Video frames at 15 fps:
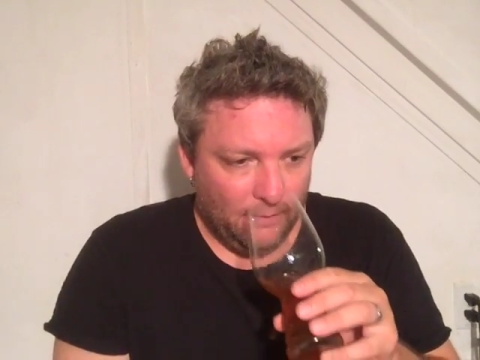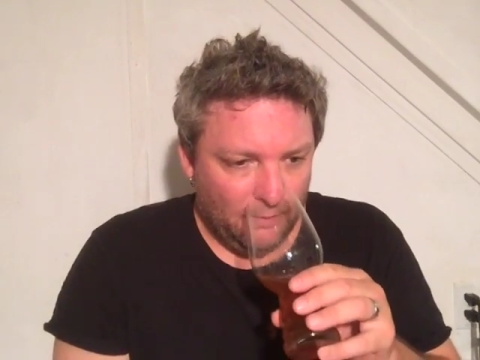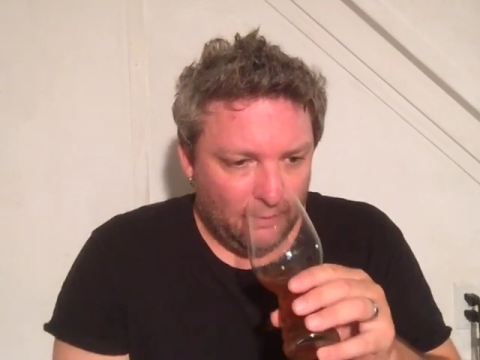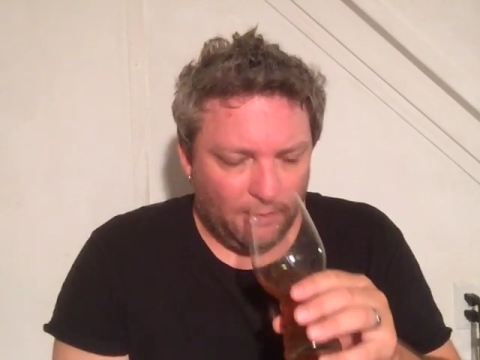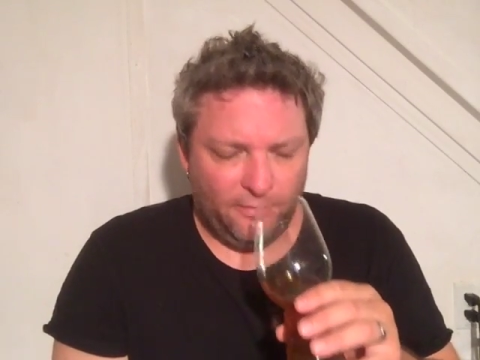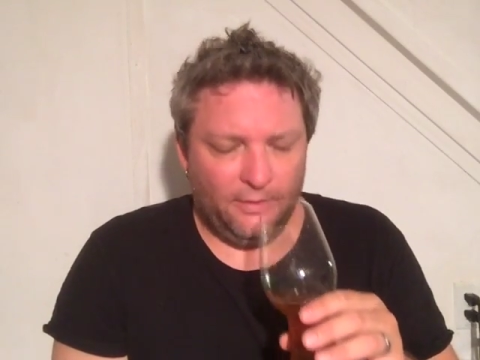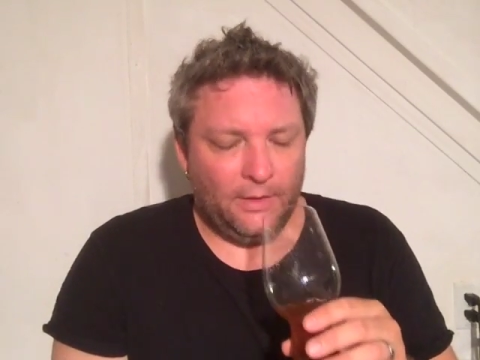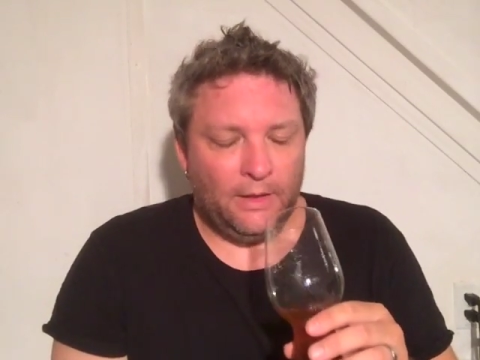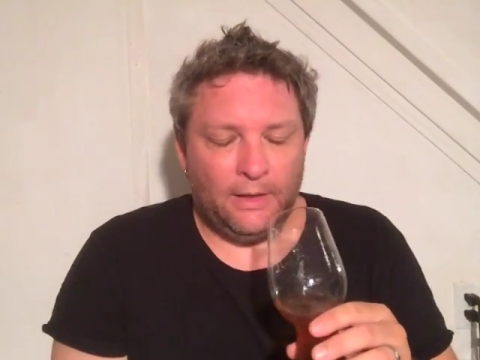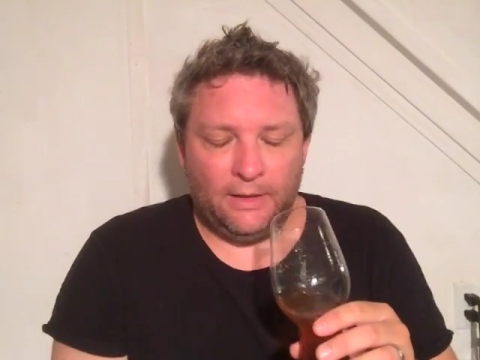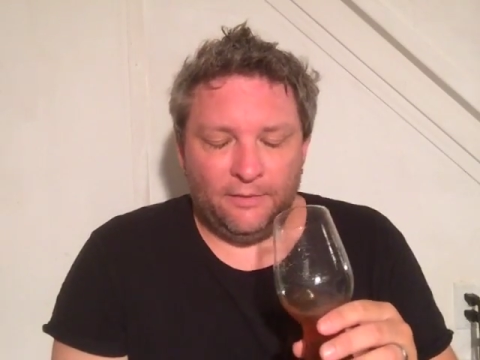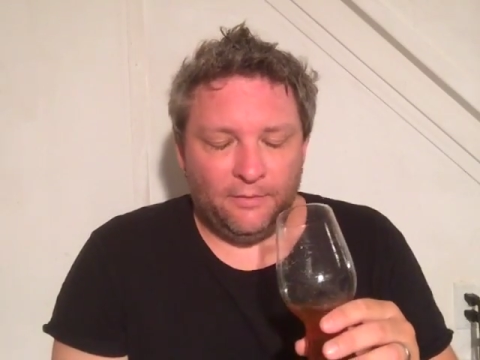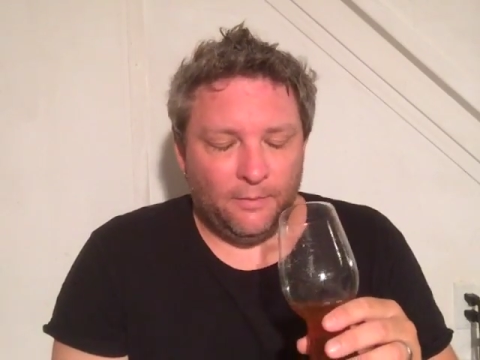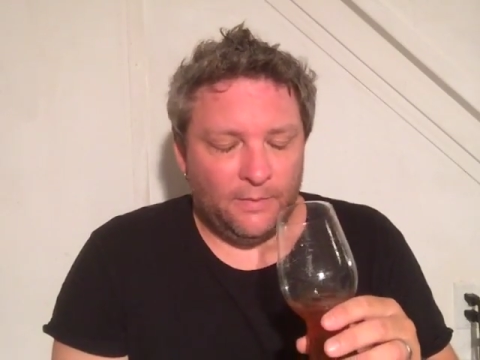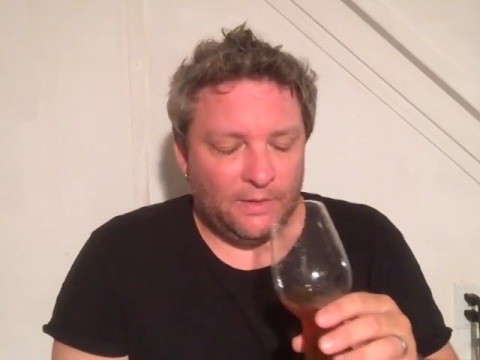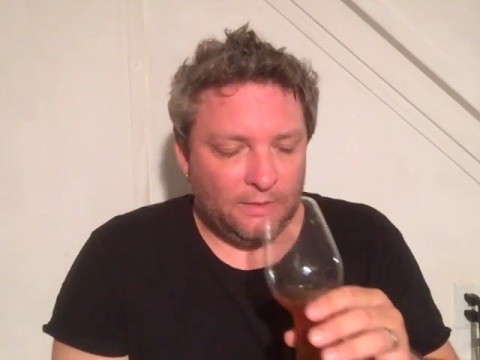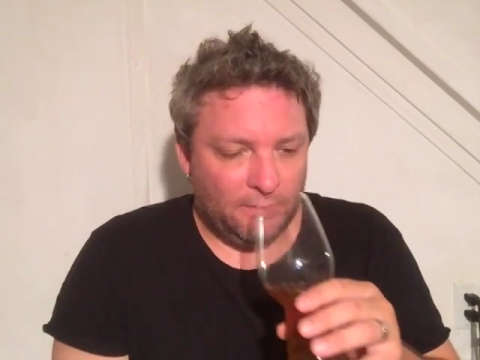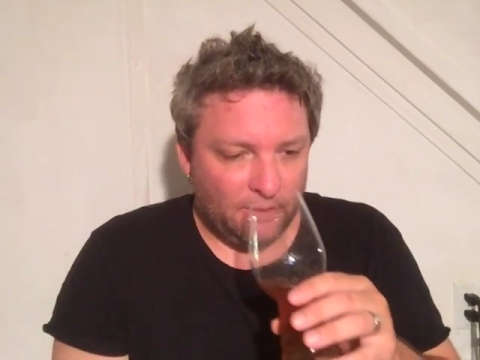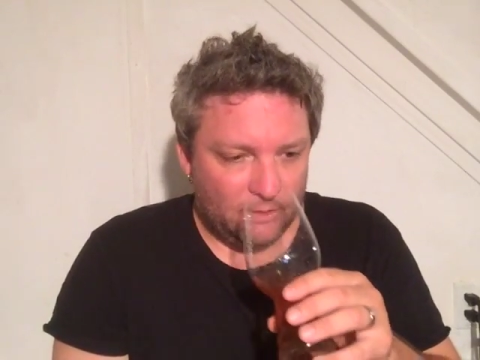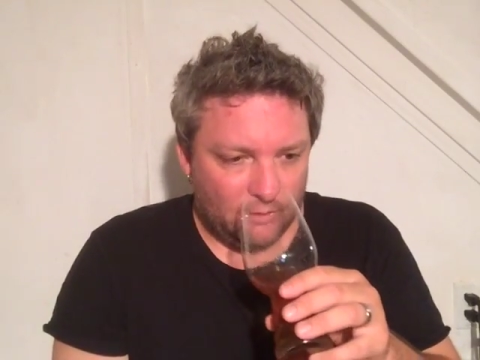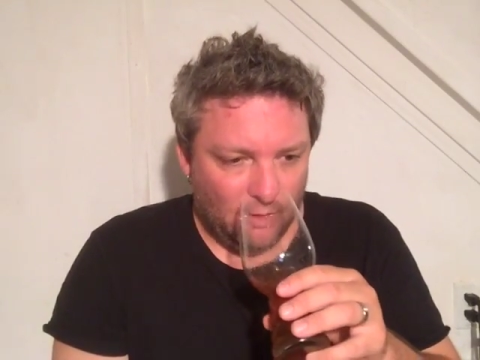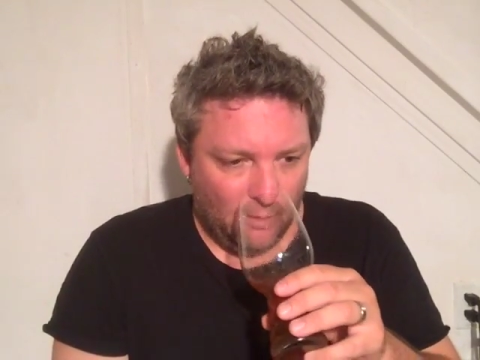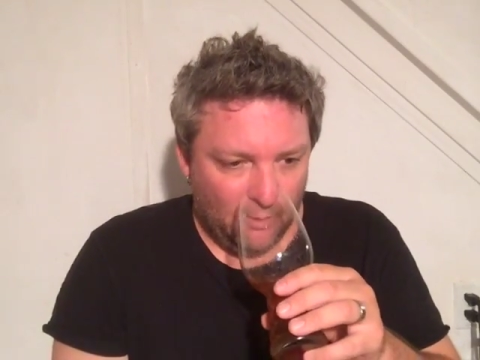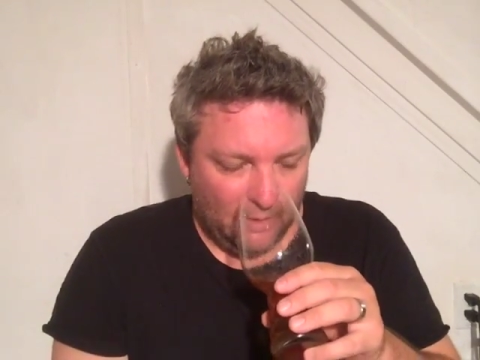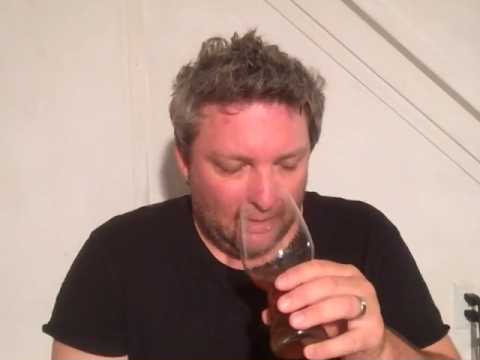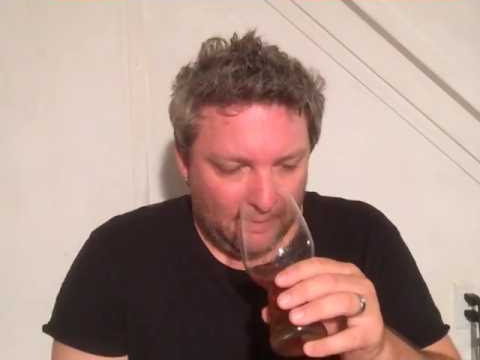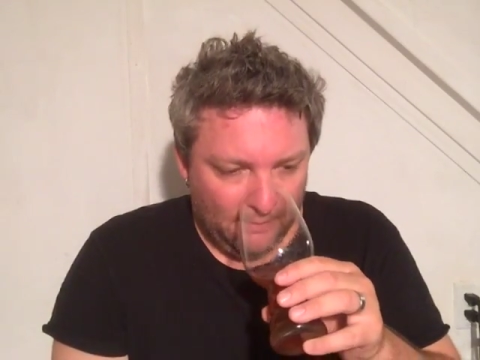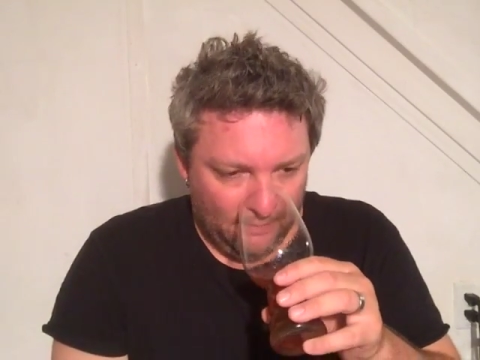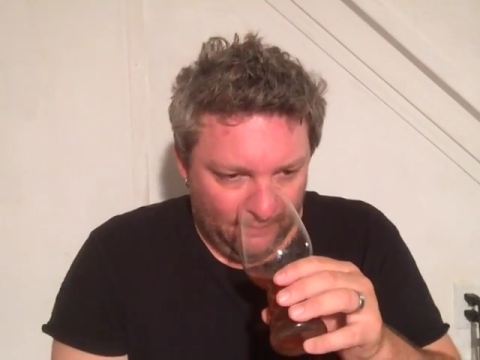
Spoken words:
from the strawberry.